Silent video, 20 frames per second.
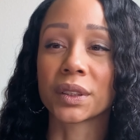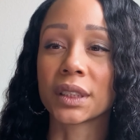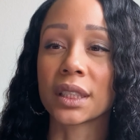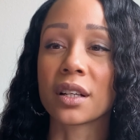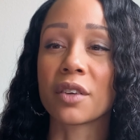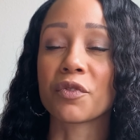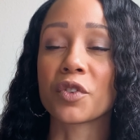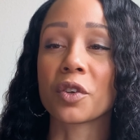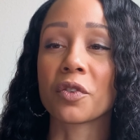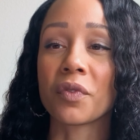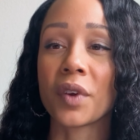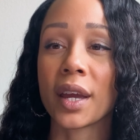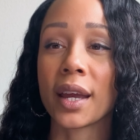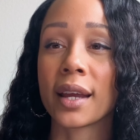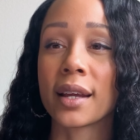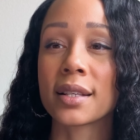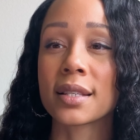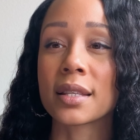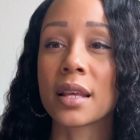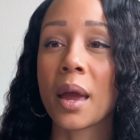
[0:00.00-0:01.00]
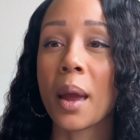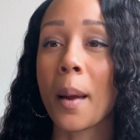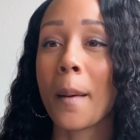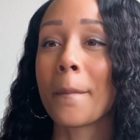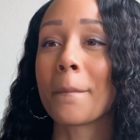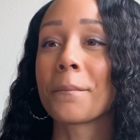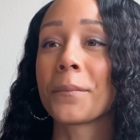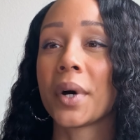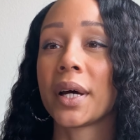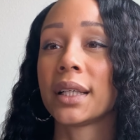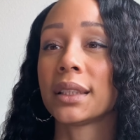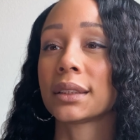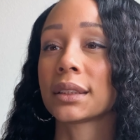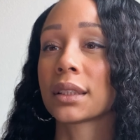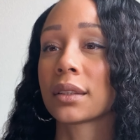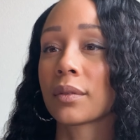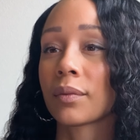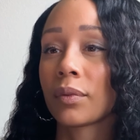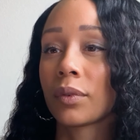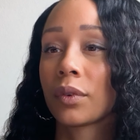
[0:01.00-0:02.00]
of your face, but
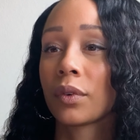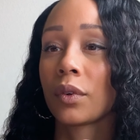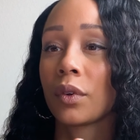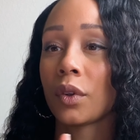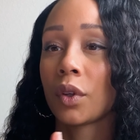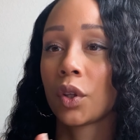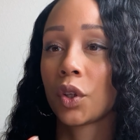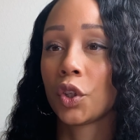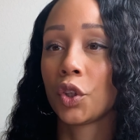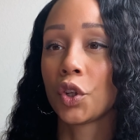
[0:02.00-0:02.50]
you